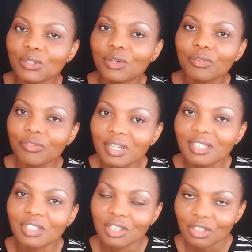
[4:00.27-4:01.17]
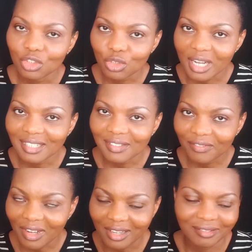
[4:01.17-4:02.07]
to your first
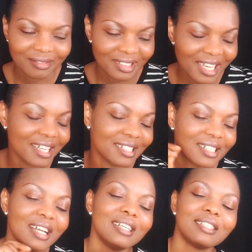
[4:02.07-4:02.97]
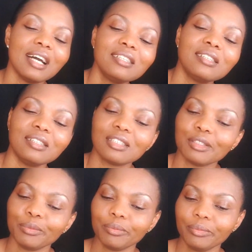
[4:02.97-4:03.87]
transfer. Yes, that's it.
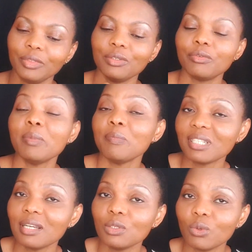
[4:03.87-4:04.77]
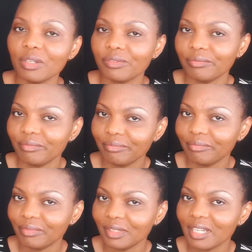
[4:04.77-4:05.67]
Remember Sendwave,
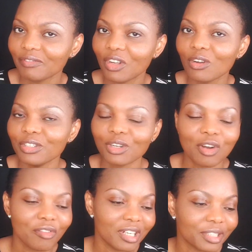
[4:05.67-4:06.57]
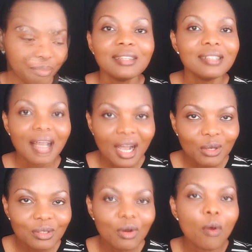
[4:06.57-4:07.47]
they've got you covered.
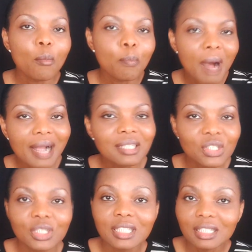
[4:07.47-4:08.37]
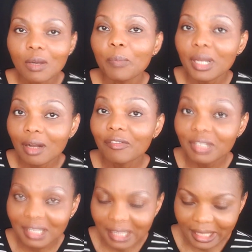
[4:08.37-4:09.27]
Now, back to the topic of the
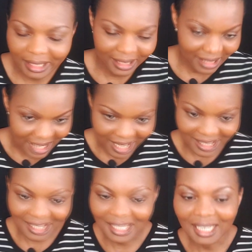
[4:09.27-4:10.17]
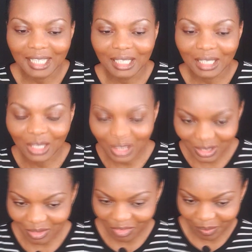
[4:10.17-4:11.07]
day. Yes, a lot
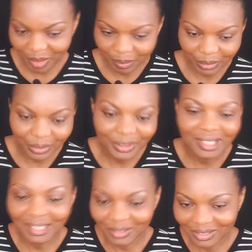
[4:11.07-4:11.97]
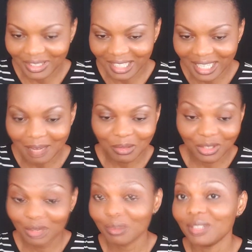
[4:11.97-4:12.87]
of people, oh yeah, I'm going
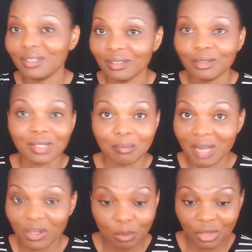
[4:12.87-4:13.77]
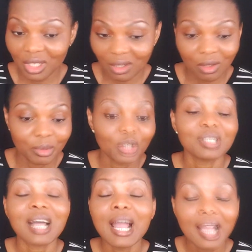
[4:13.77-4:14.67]
to be using my computer a lot
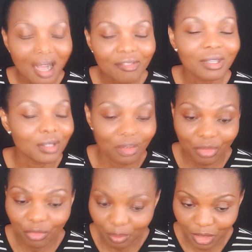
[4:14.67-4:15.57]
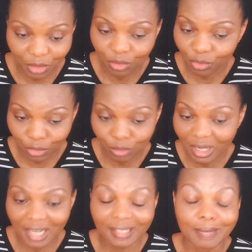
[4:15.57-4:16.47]
because I have a lot of information for you
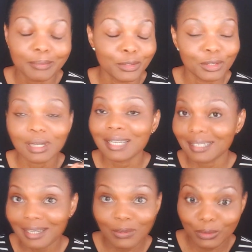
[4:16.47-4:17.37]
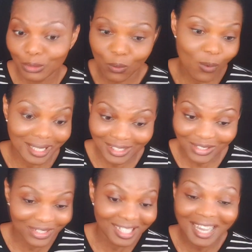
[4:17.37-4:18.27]
guys. I'm going to answer all your
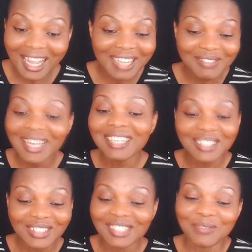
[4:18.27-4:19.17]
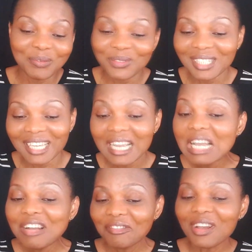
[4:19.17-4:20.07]
questions. I know some people say,
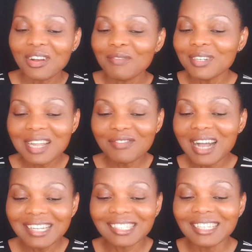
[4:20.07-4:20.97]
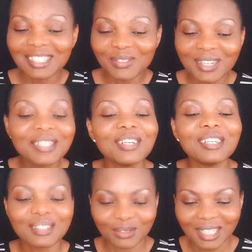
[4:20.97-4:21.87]
Flo, we'll never answer this question.
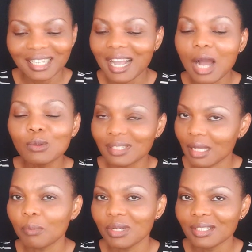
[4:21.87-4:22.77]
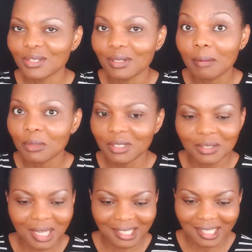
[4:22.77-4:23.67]
Today, I'll disappoint you. I'm going to
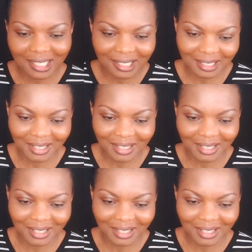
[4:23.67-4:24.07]
answer it.